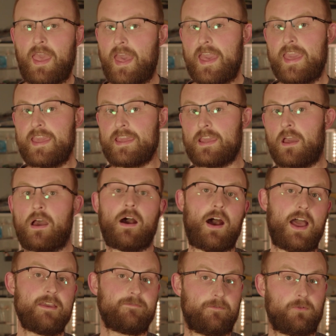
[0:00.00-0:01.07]
hey,
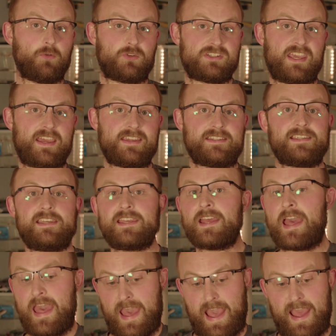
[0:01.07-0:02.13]
I have a 4080
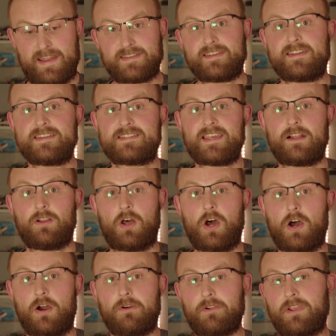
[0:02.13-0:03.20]
and an Intel
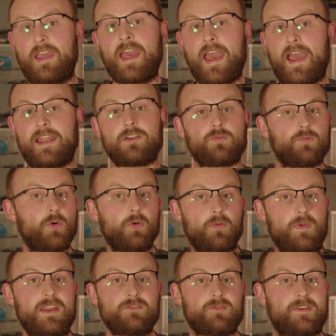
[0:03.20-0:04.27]
Arc and a
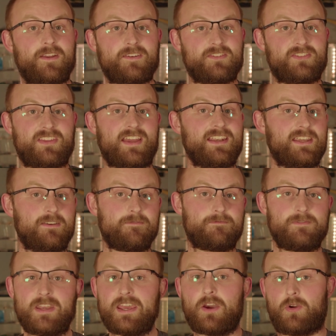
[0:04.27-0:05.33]
rudimentary understanding of
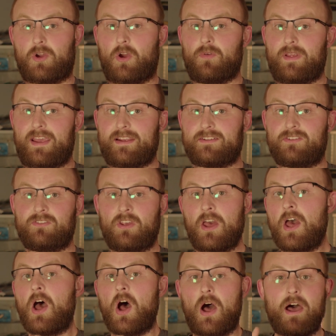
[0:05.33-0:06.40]
video codecs.
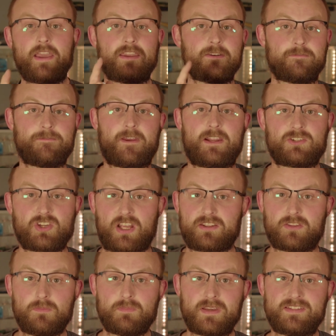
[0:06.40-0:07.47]
I could fact check
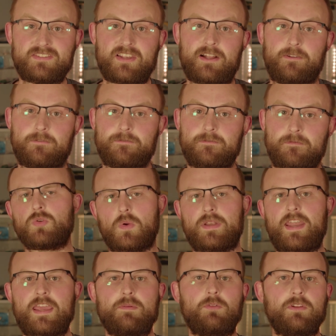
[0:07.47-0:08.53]
them myself. To
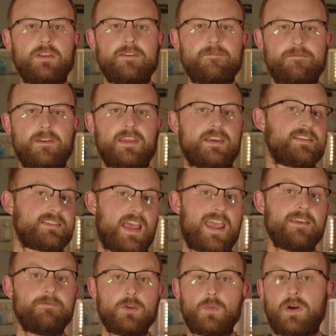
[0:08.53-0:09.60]
enable NVIDIA's
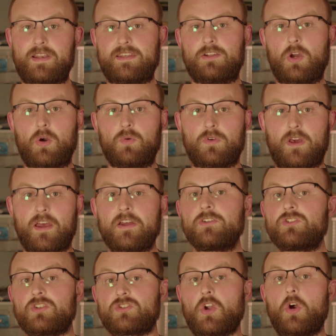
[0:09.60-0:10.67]
AV1 encoder,
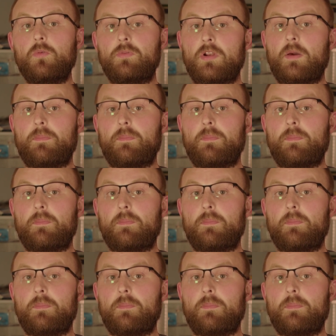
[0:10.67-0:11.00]
just open